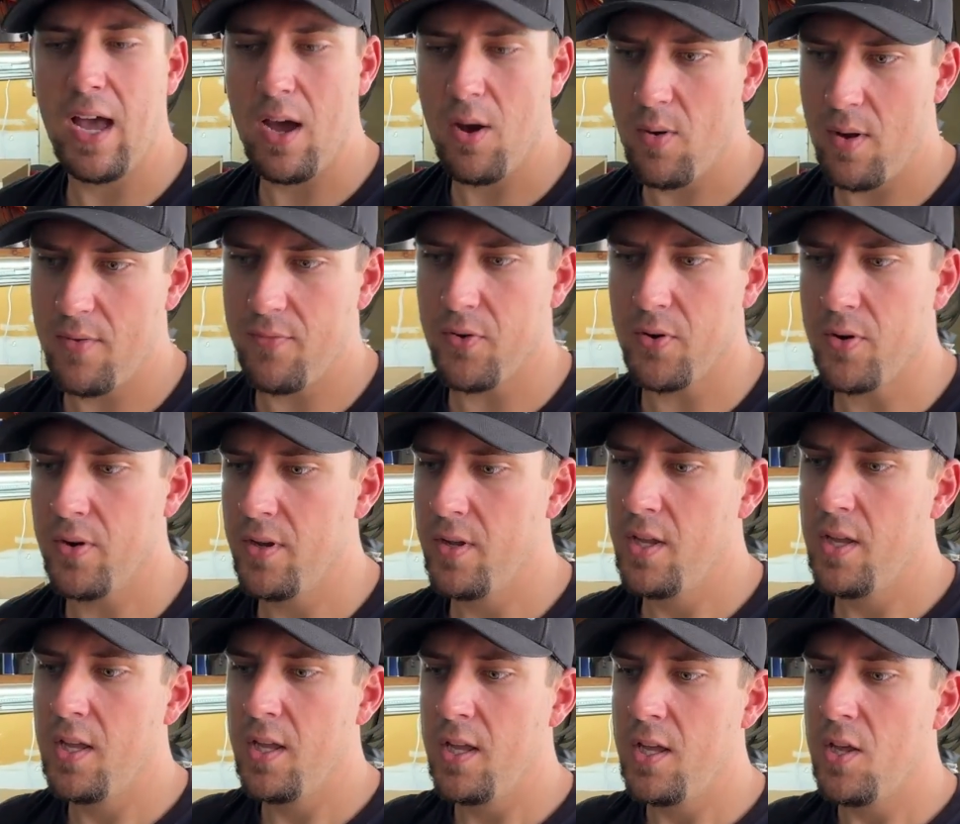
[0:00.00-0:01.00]
However,
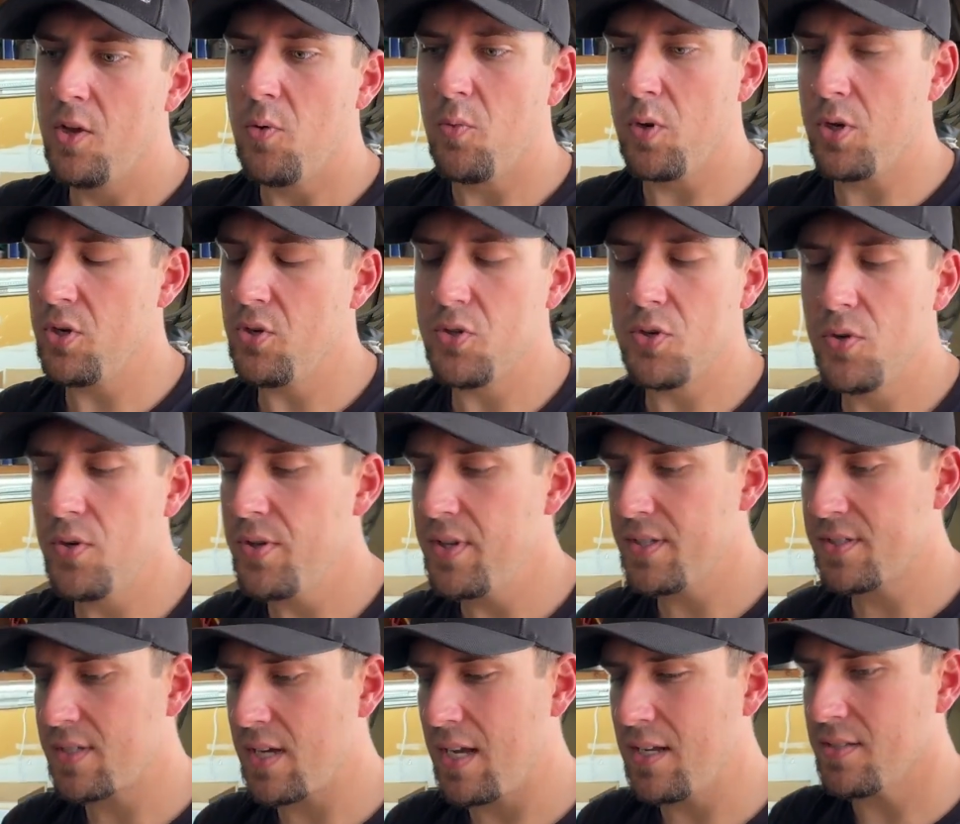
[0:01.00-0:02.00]
when you're doing
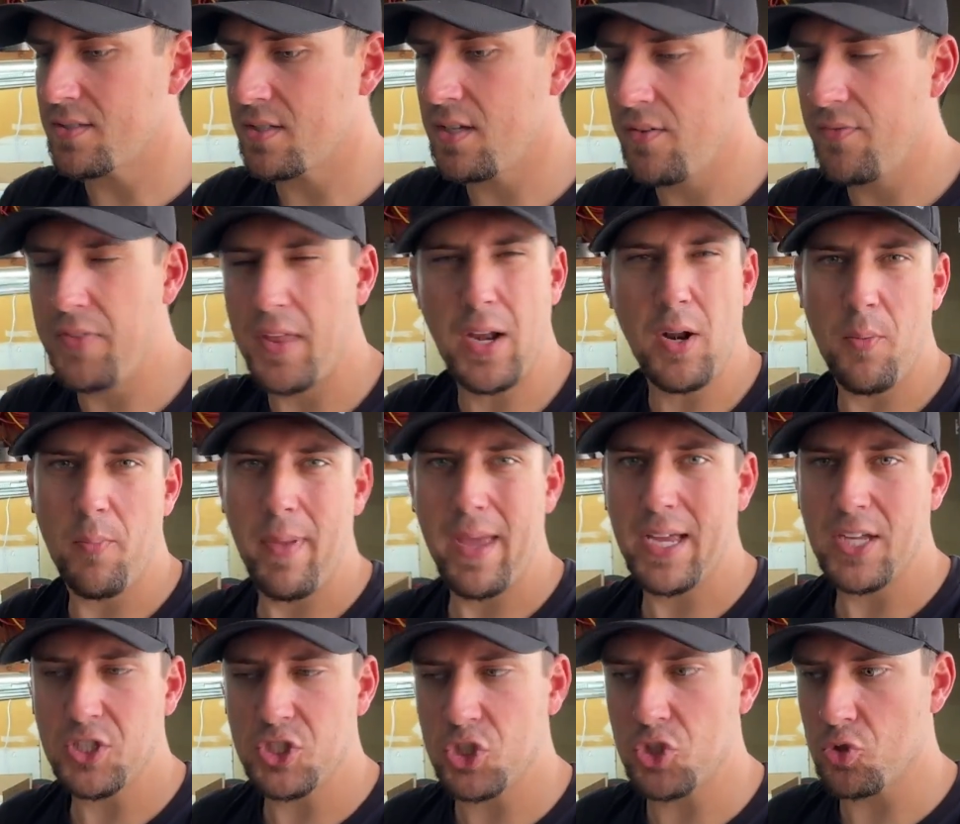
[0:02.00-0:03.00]
this kind of stuff, they don't
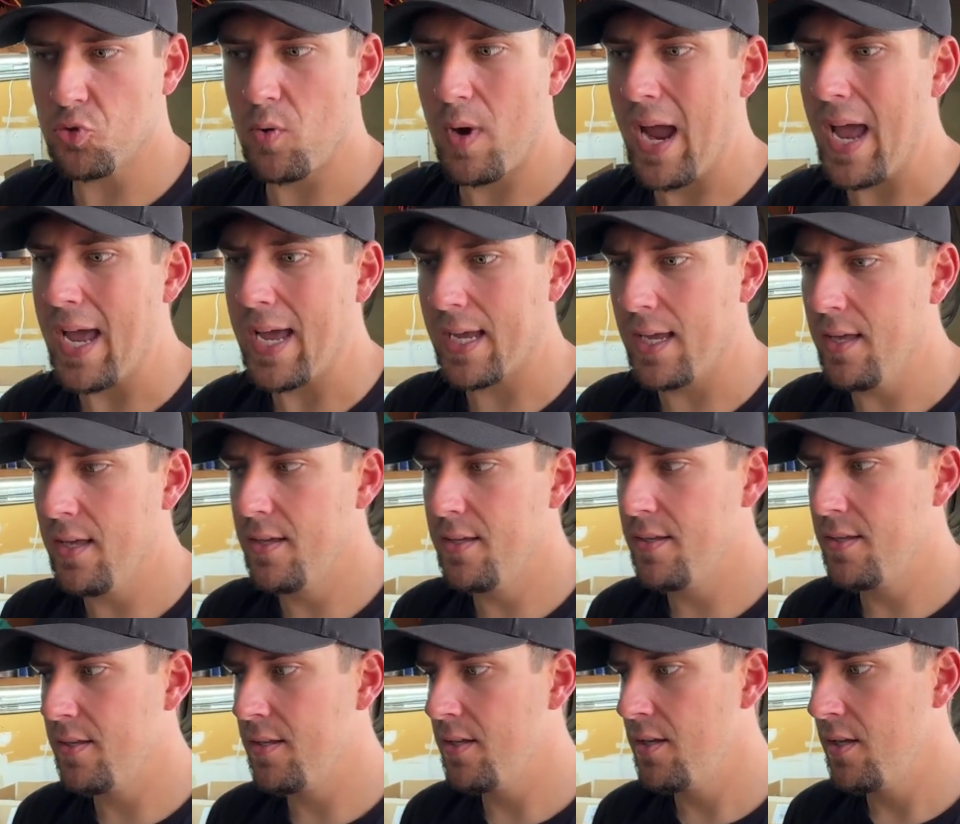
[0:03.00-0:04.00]
make a drag
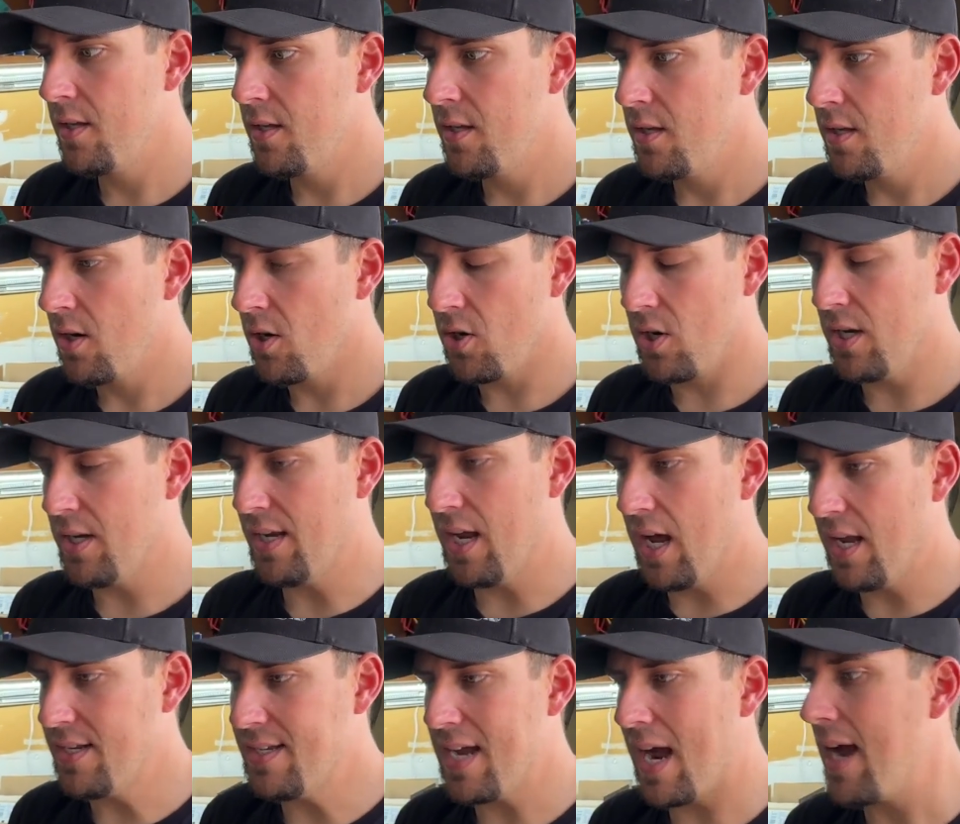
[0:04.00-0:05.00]
or
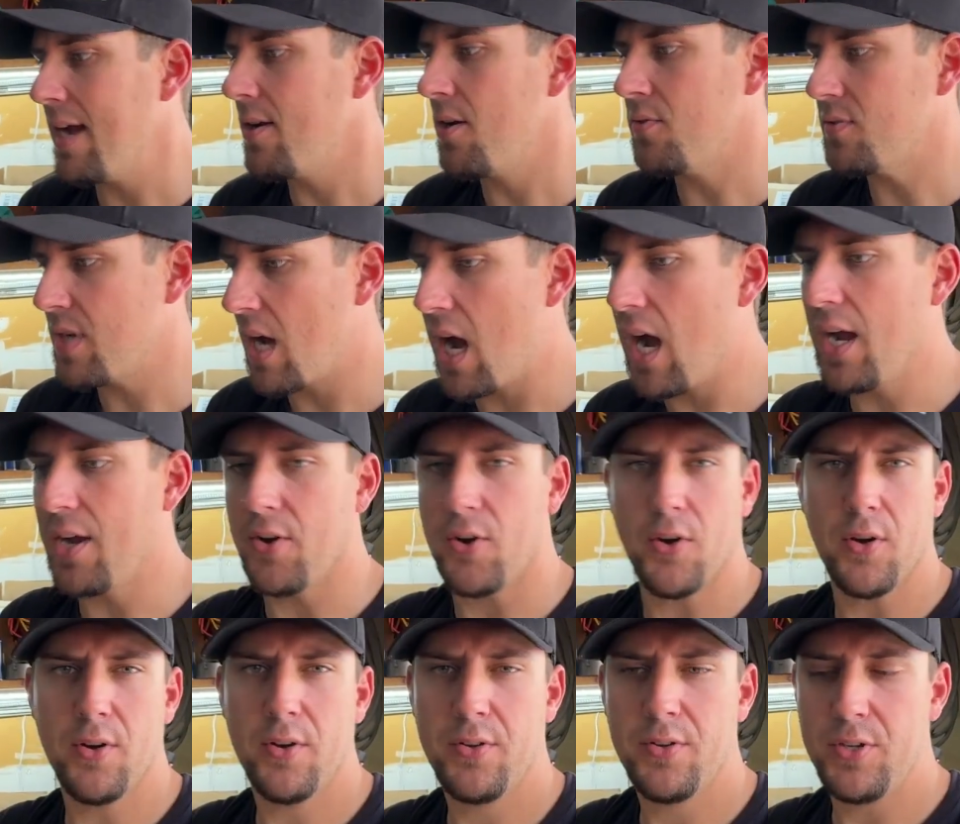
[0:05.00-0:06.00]
a dyno
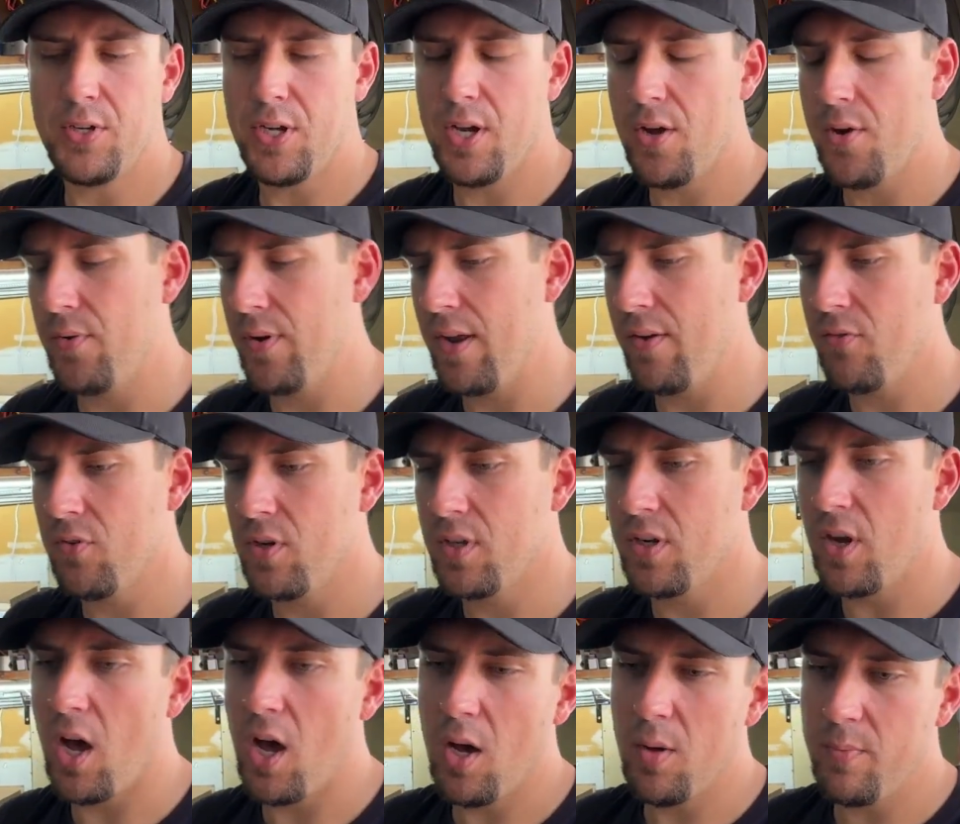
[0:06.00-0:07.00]
tire, you know, and everyone
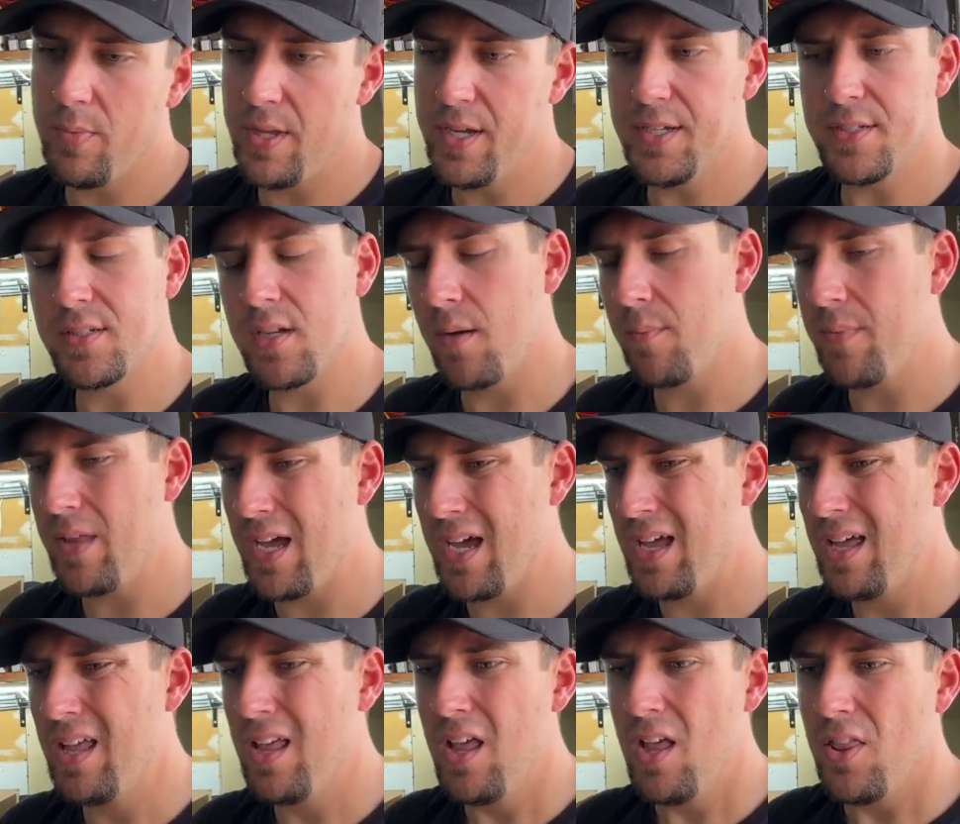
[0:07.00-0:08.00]
hub this, hub
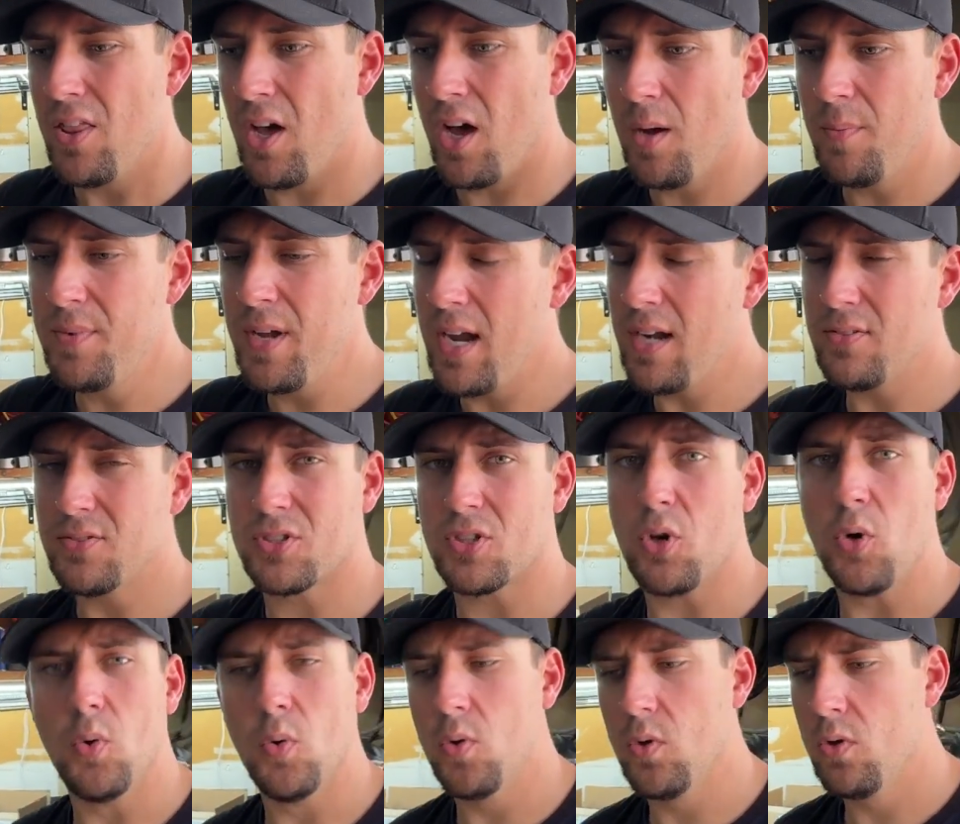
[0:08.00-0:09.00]
that. The hub dyno is
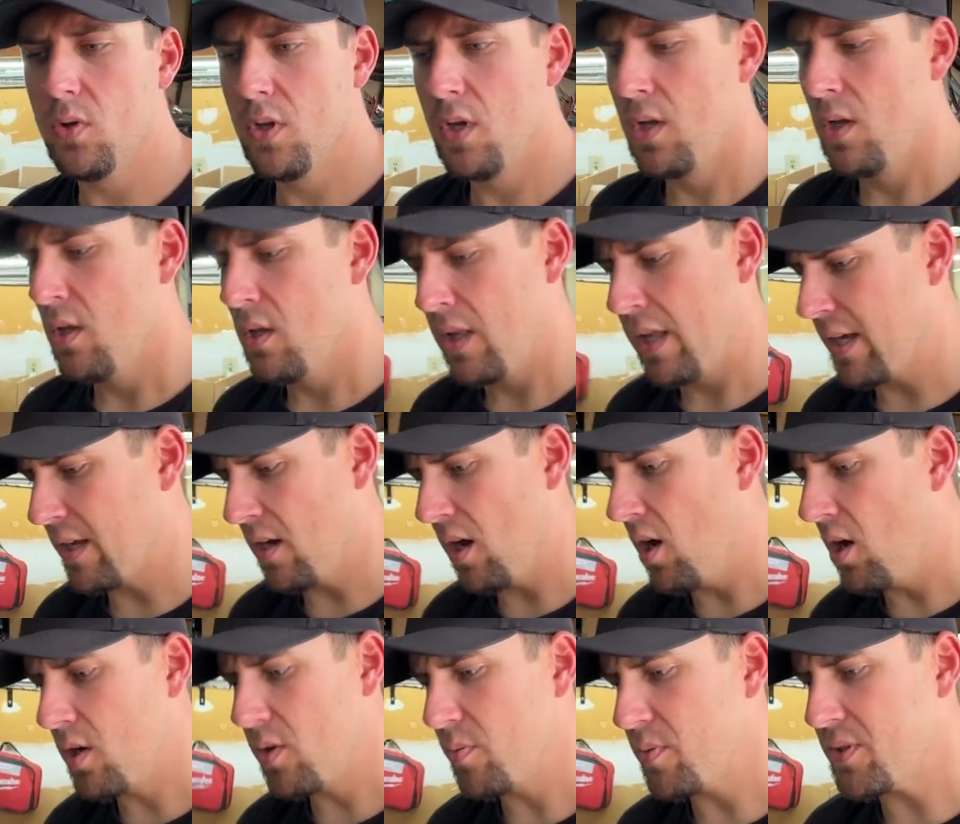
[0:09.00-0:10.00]
cool, like
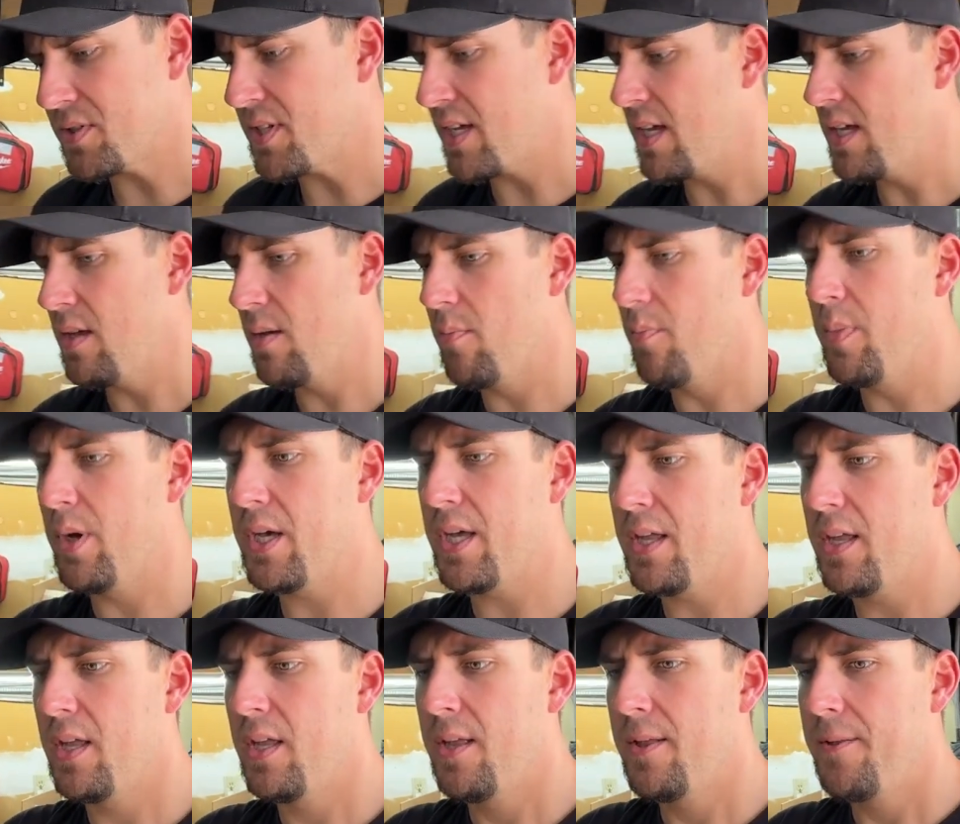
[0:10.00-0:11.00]
100%, but